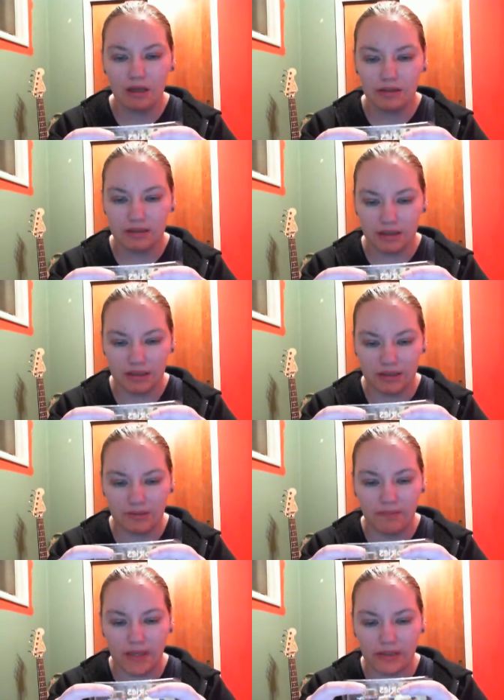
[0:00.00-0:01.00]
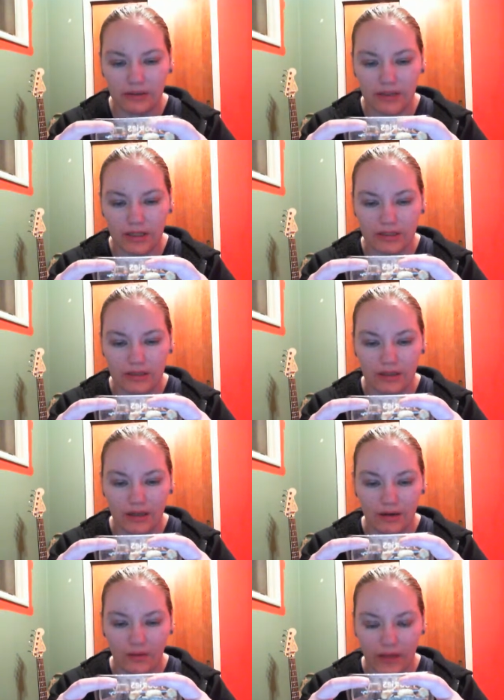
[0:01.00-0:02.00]
This is mini cookies,
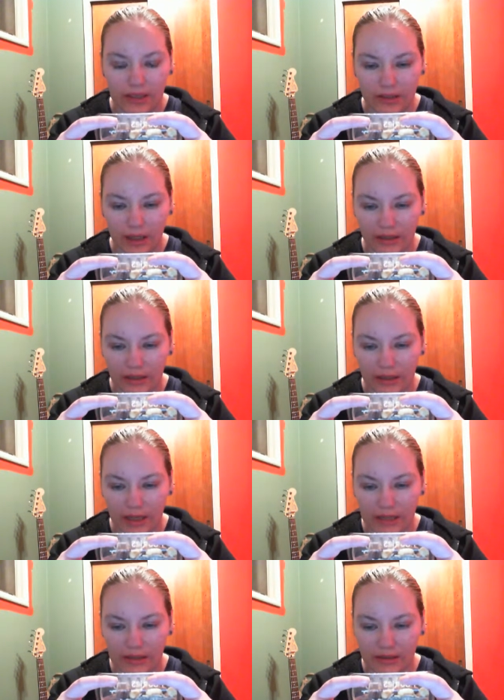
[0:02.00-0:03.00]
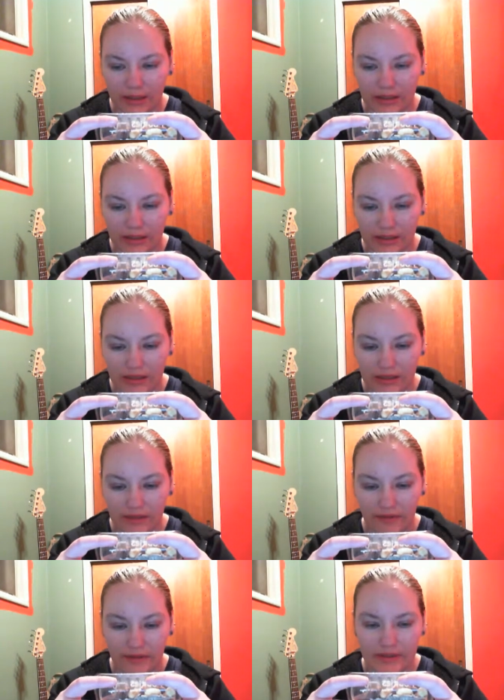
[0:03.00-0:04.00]
white chocolate, hazelnuts, and
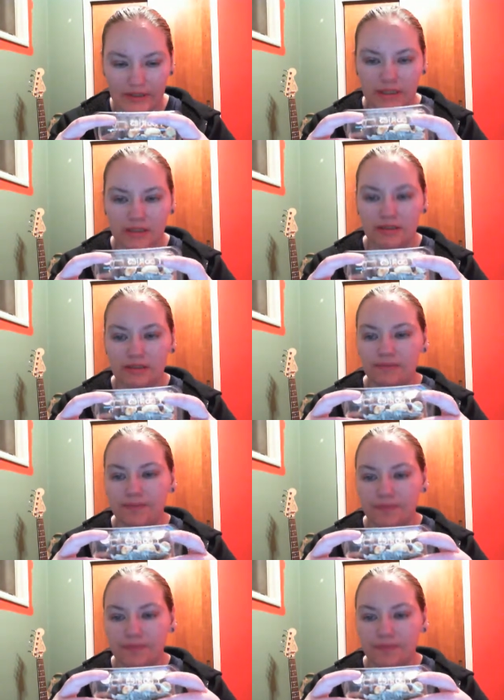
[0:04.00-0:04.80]
sunflower seeds.